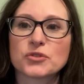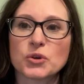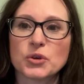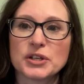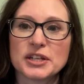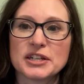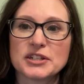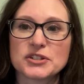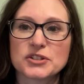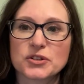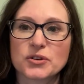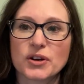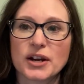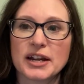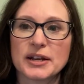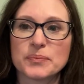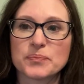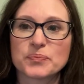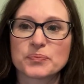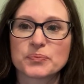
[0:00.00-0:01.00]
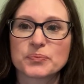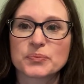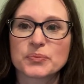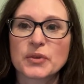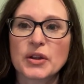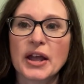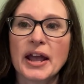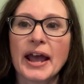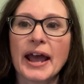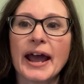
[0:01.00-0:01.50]
4-year degree.
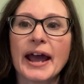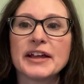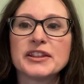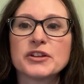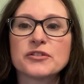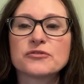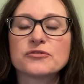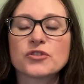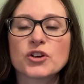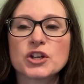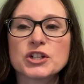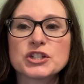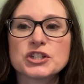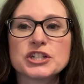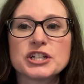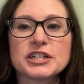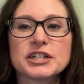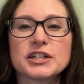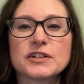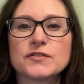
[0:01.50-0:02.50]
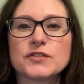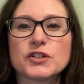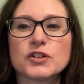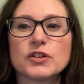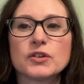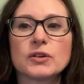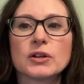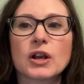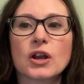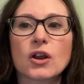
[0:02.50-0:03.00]
And the first year gives
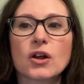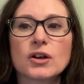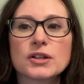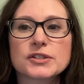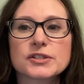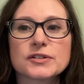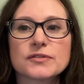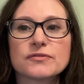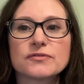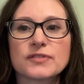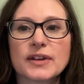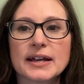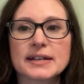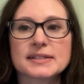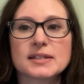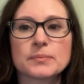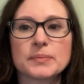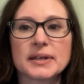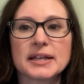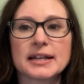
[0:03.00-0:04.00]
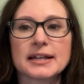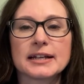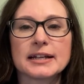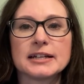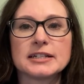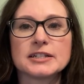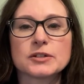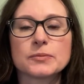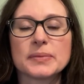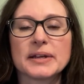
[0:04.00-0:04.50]
you lots of
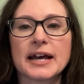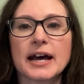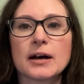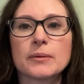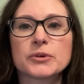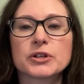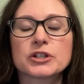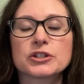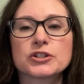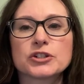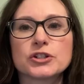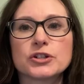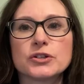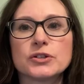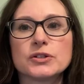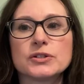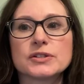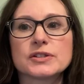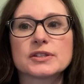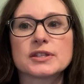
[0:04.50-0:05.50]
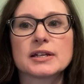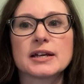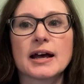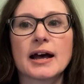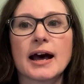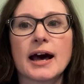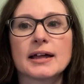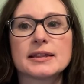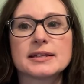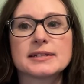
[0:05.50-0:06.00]
flexibility to be able to choose the
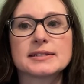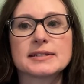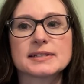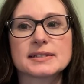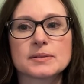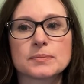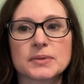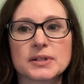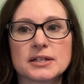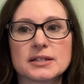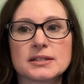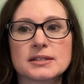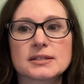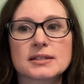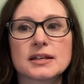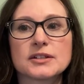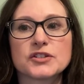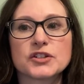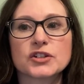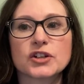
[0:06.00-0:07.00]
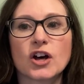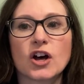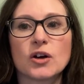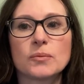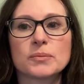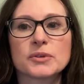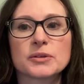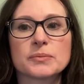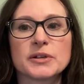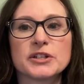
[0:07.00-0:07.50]
other disciplines to
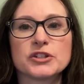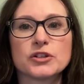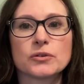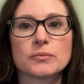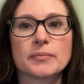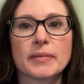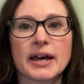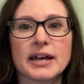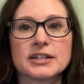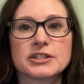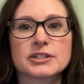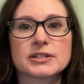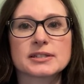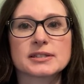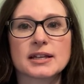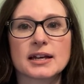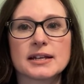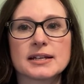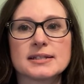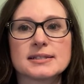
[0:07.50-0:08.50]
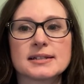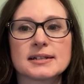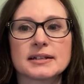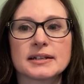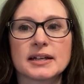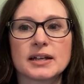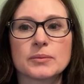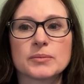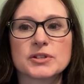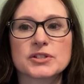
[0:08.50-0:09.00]
complement your major studies in
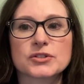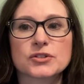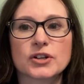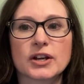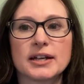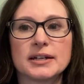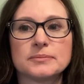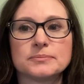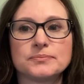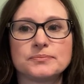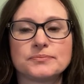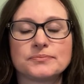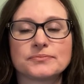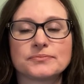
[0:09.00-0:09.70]
chemistry.